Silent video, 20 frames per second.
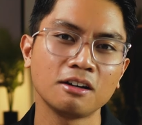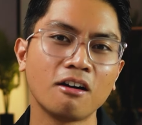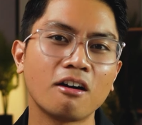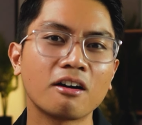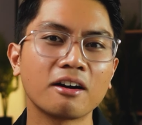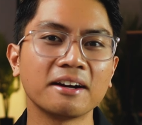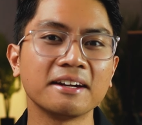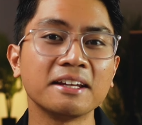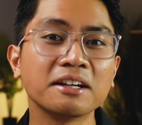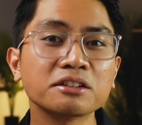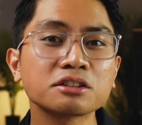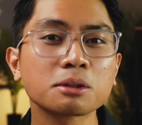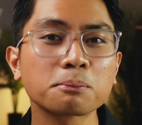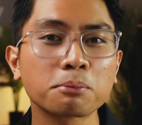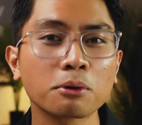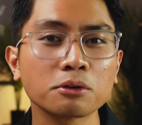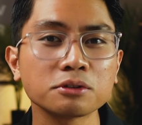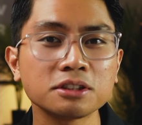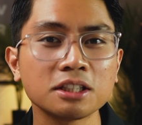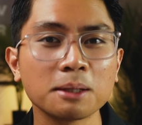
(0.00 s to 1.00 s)
All right, here's a
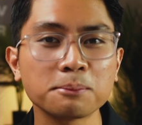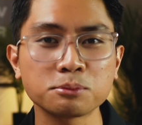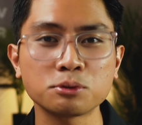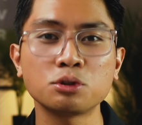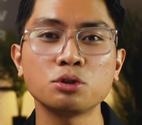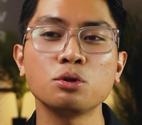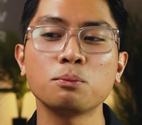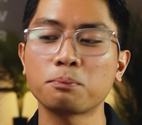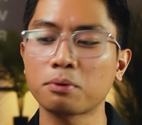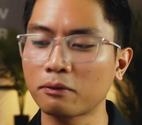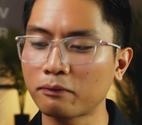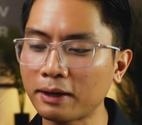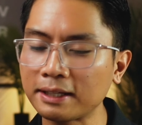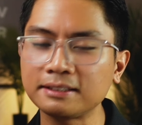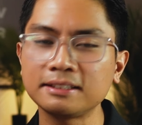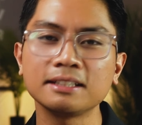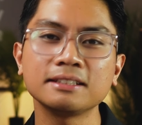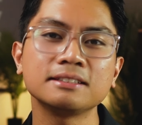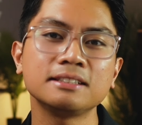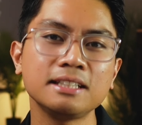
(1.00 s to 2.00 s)
pro tip to
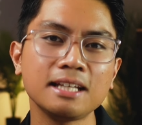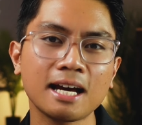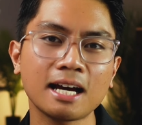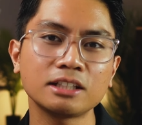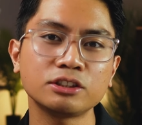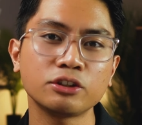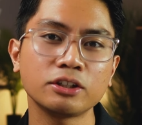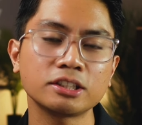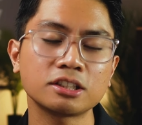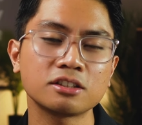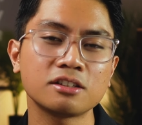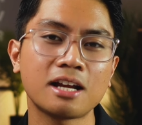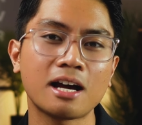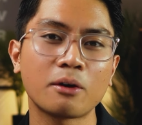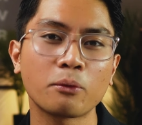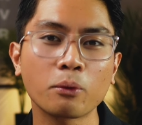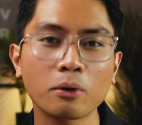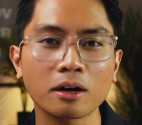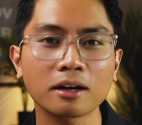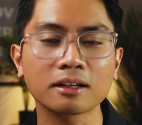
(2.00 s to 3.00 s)
preventing dehydration
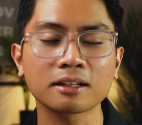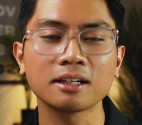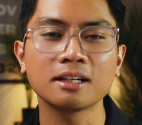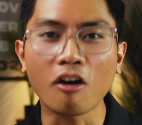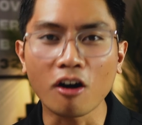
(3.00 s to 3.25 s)
at work.